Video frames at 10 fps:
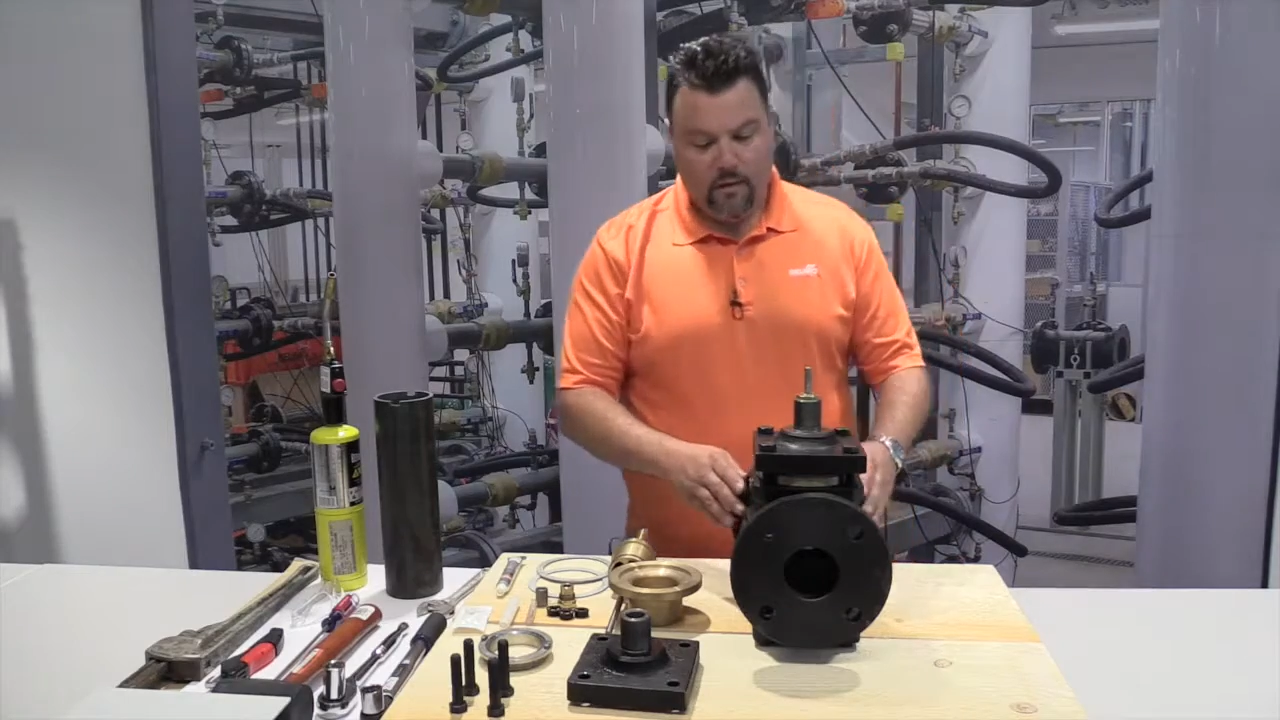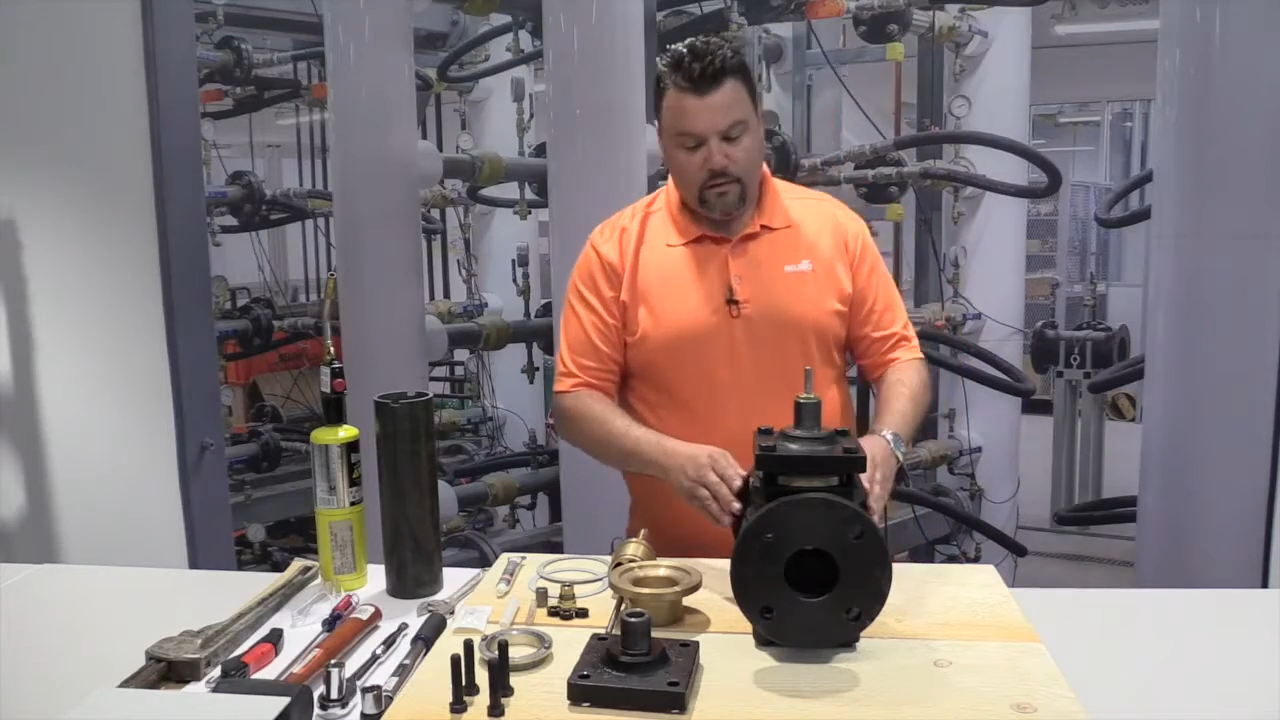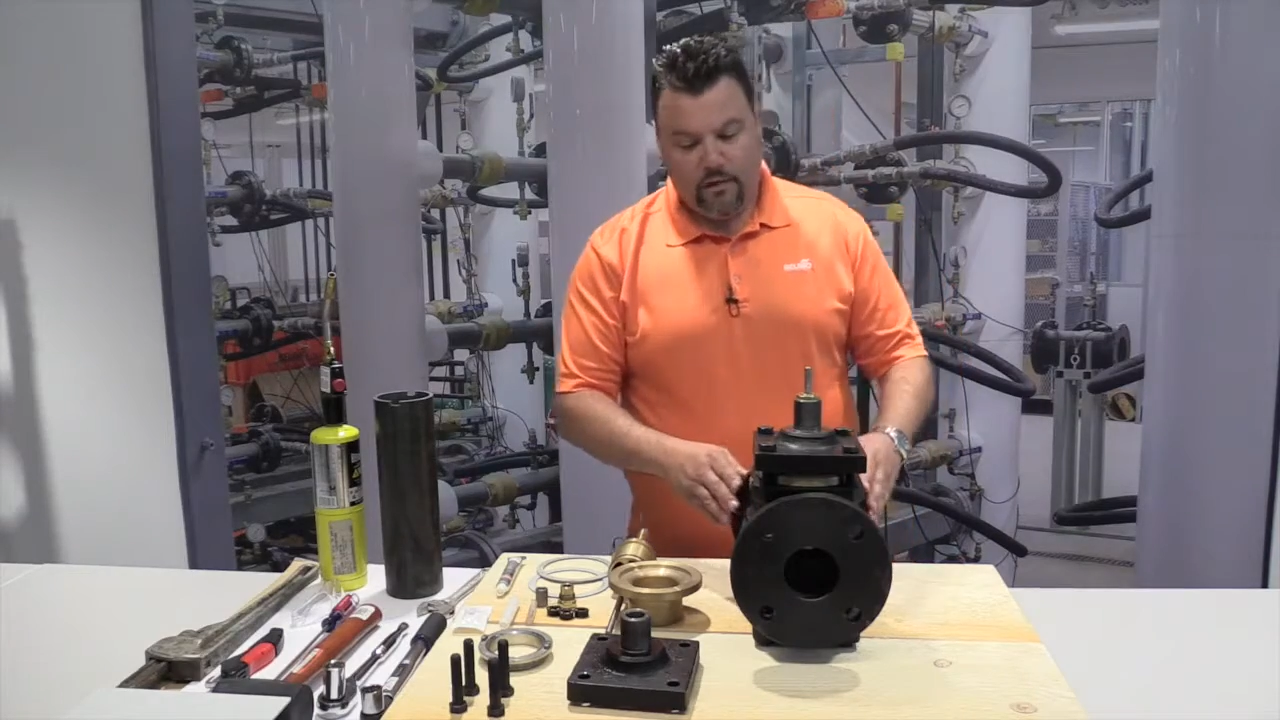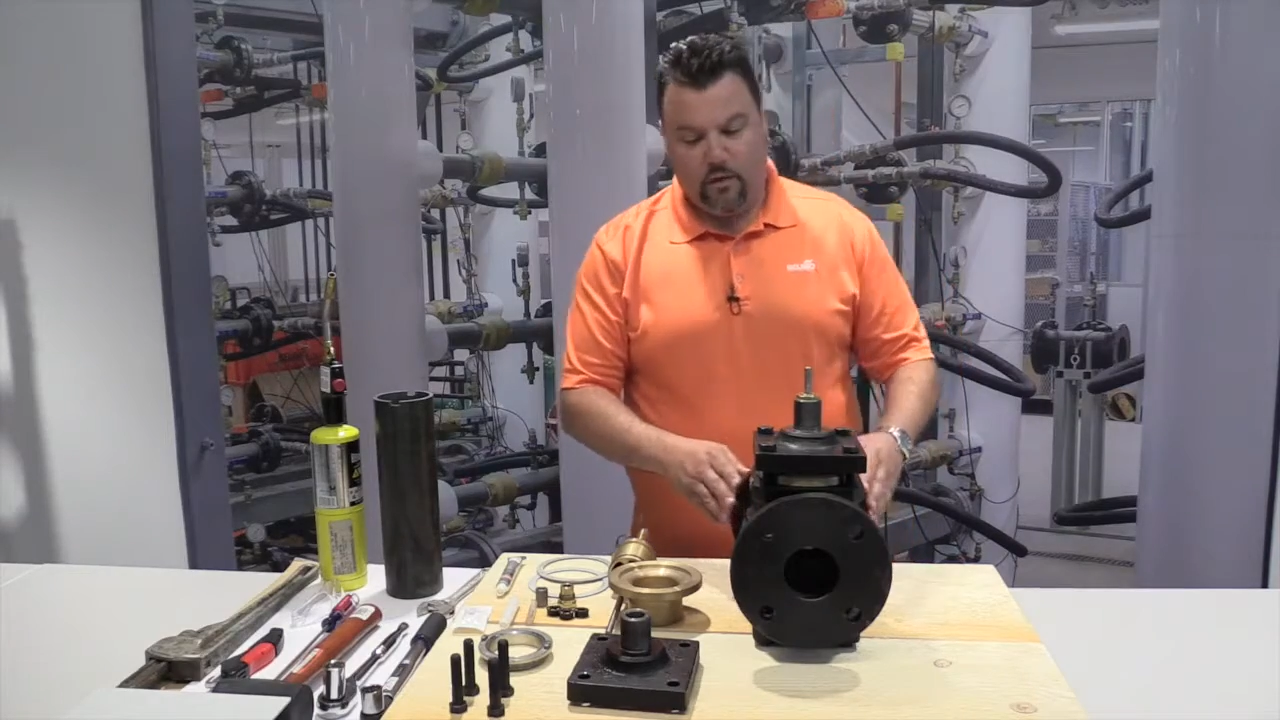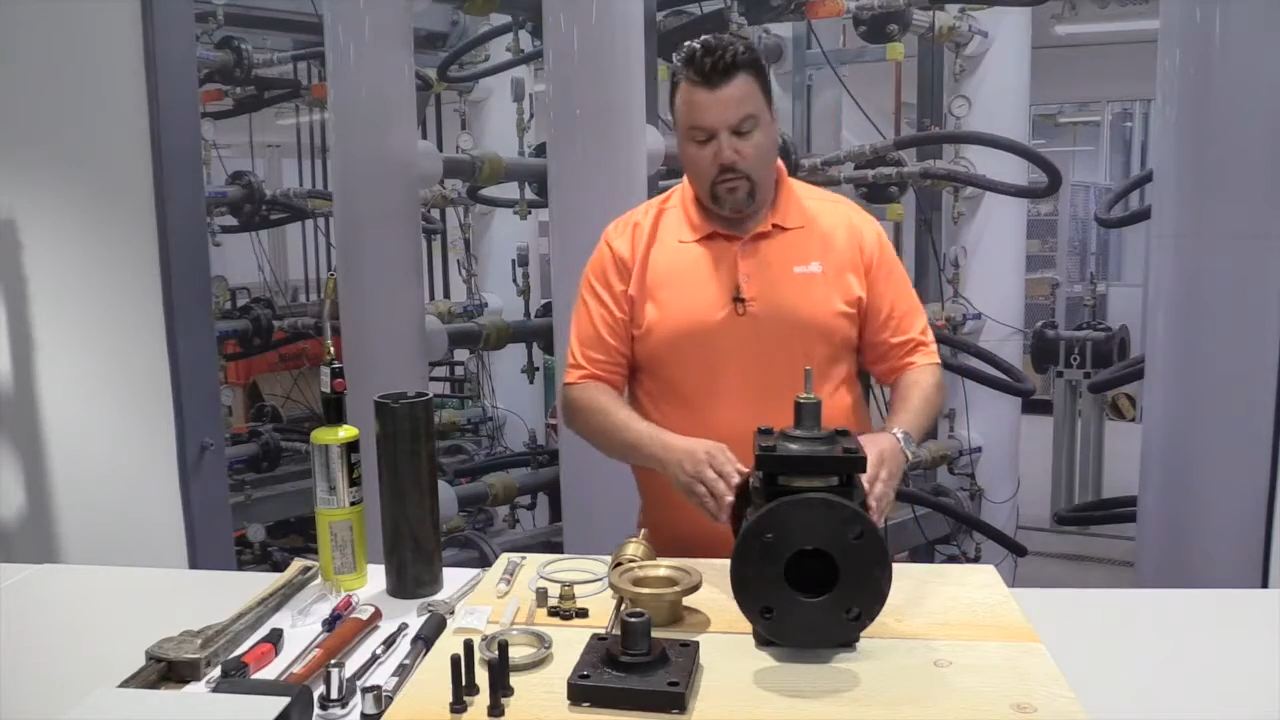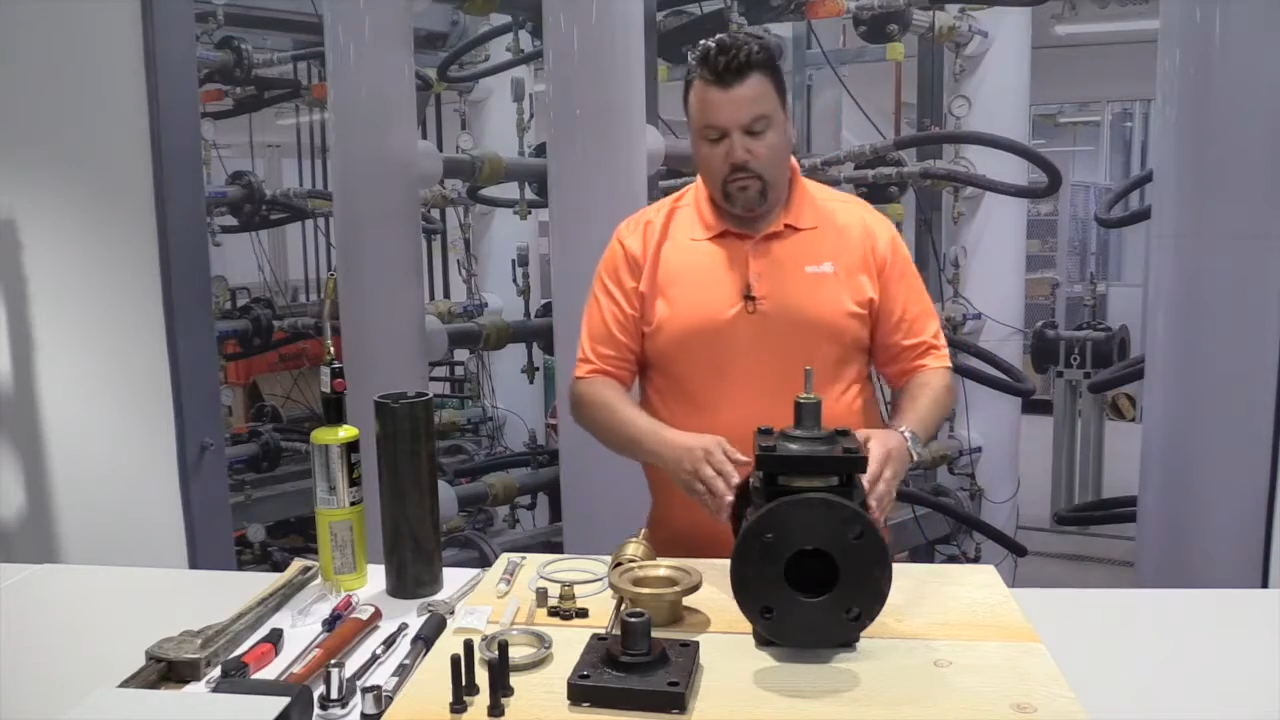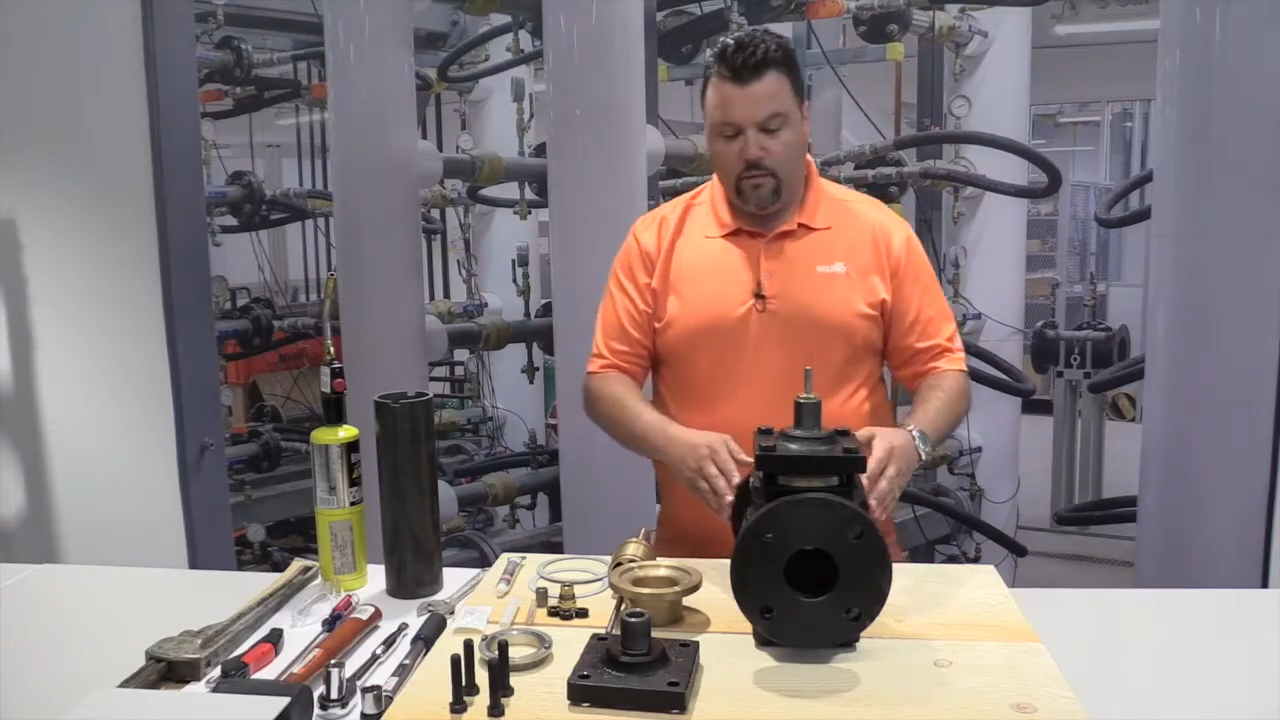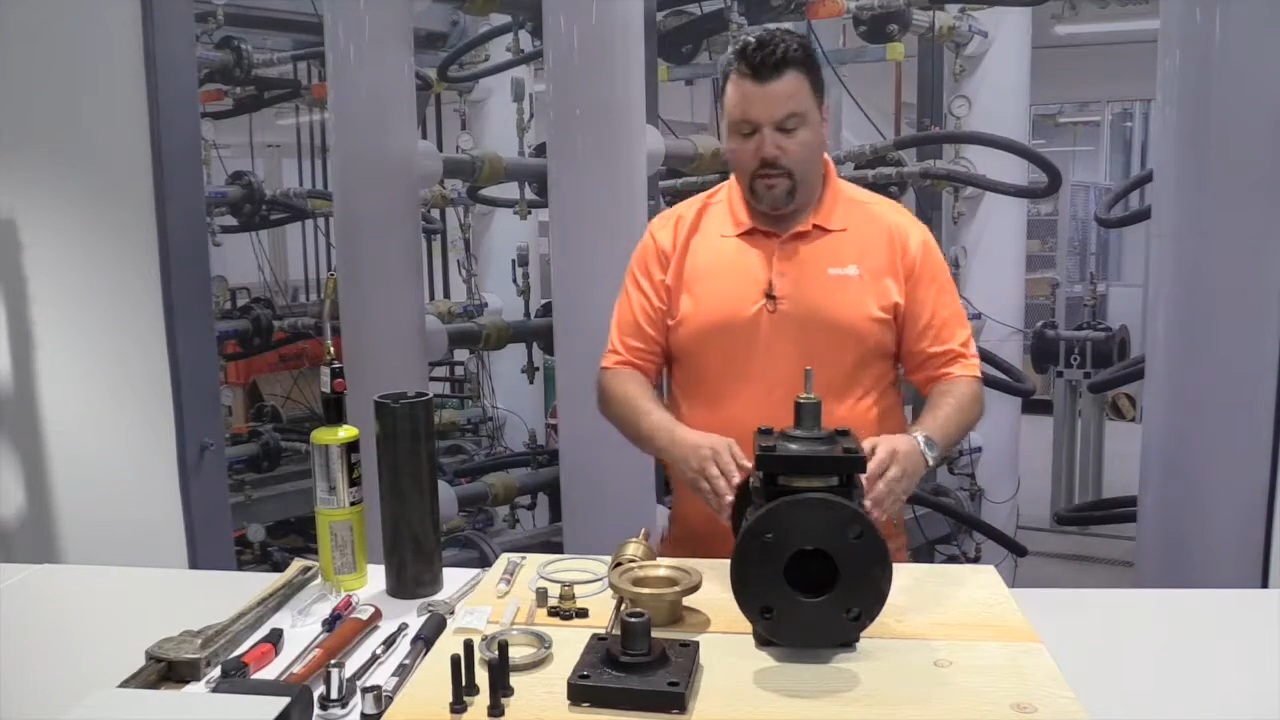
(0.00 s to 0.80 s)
So with